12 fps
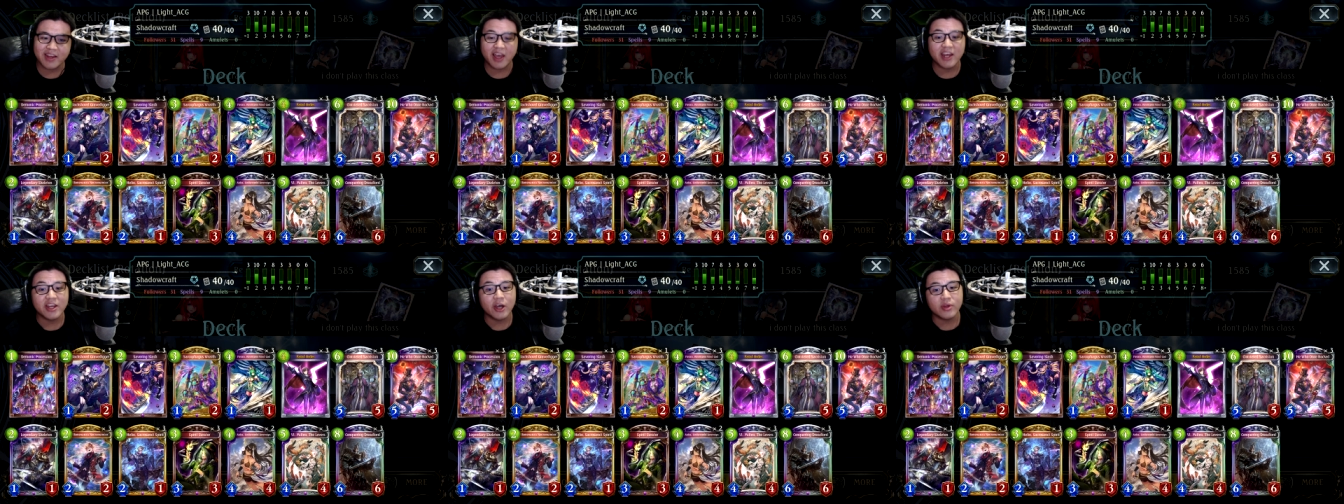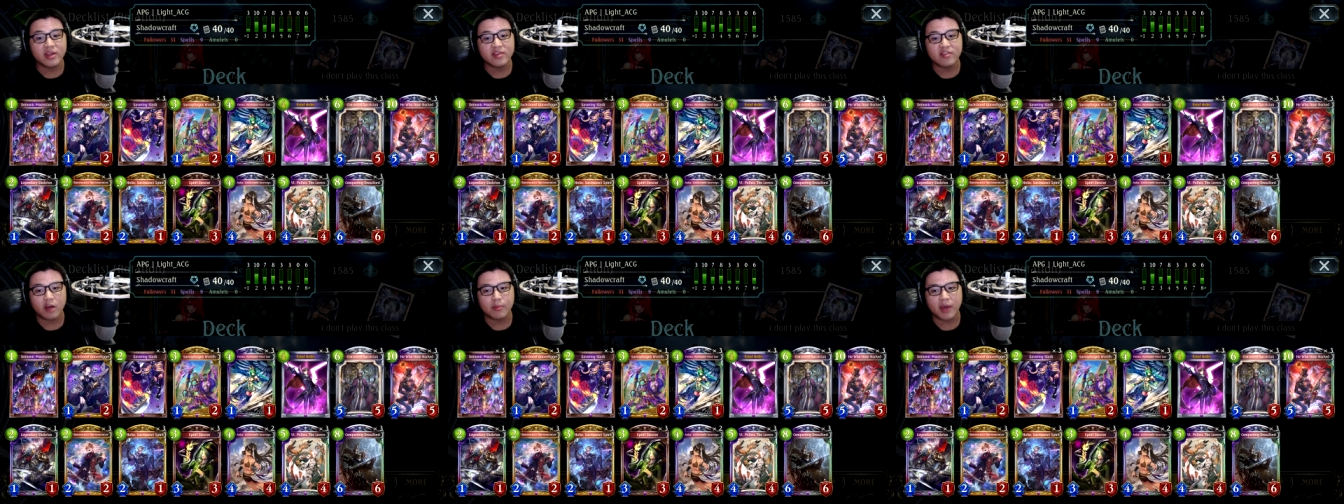I
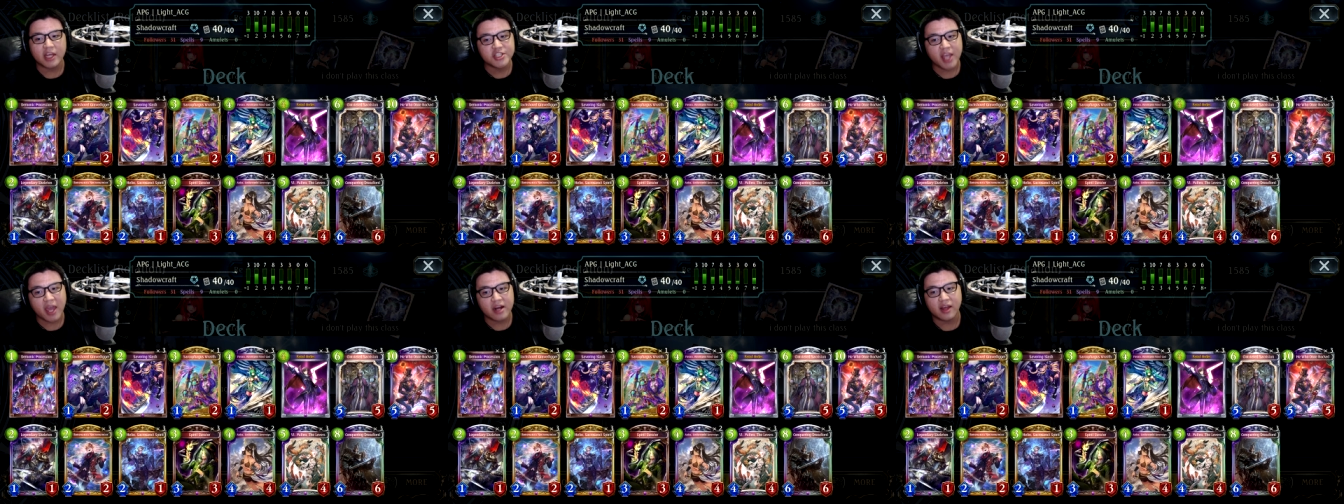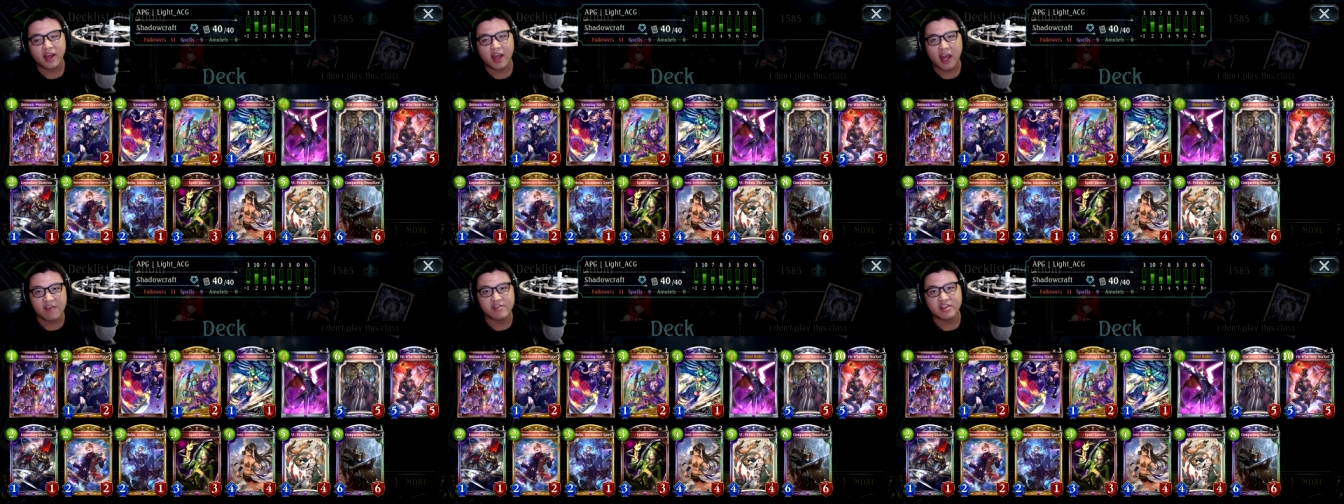notice on my channel I
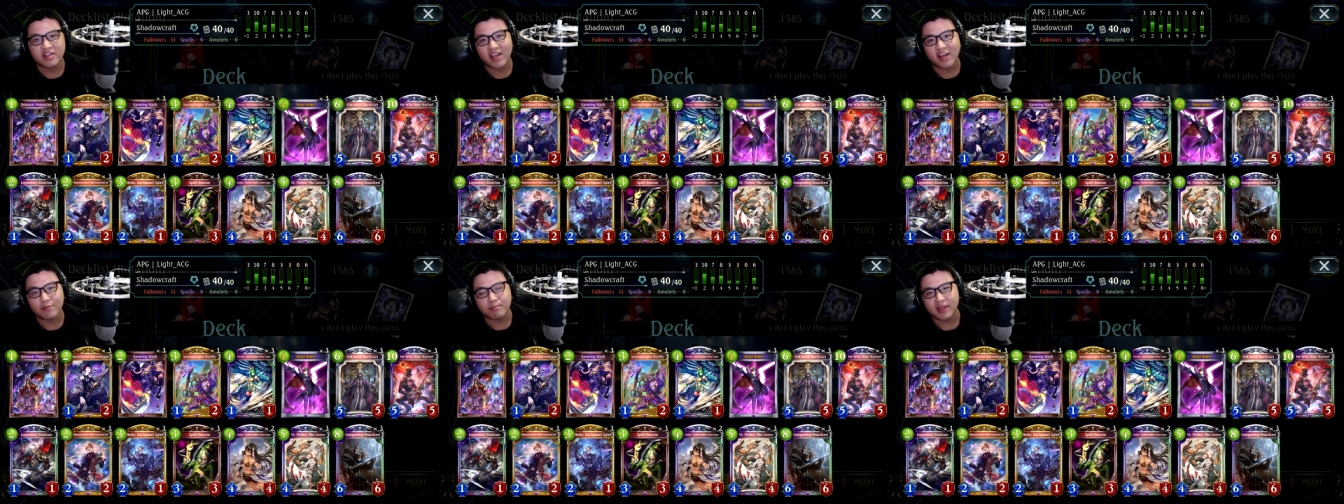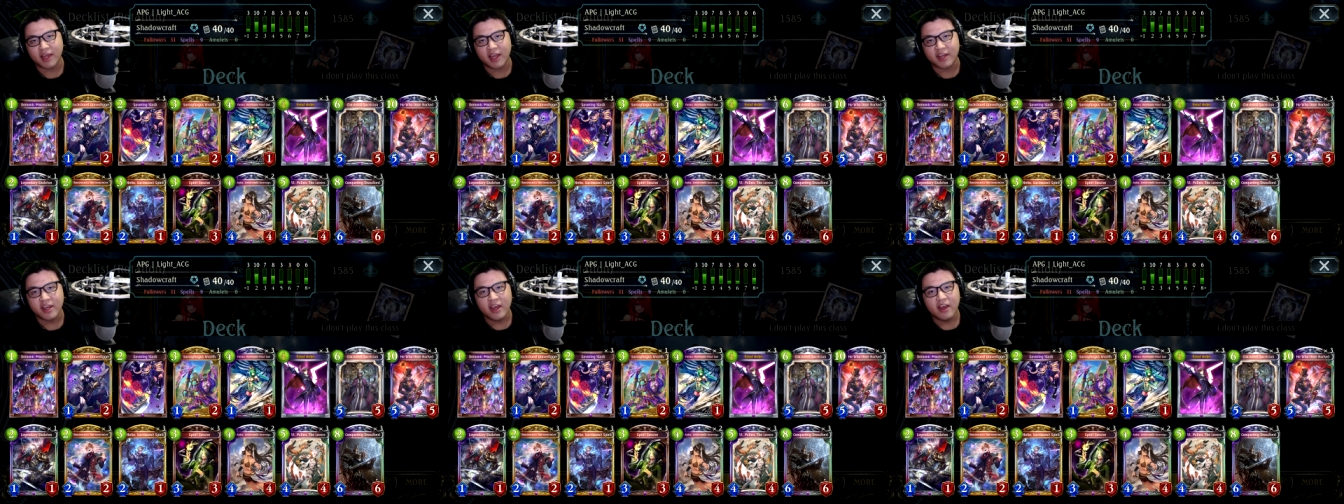haven't yet
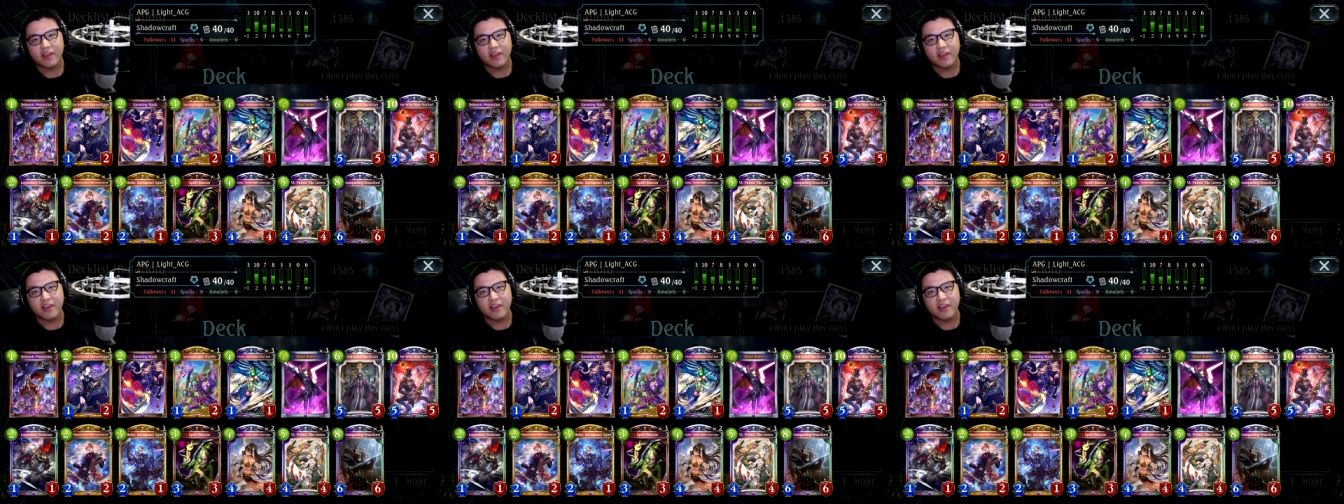played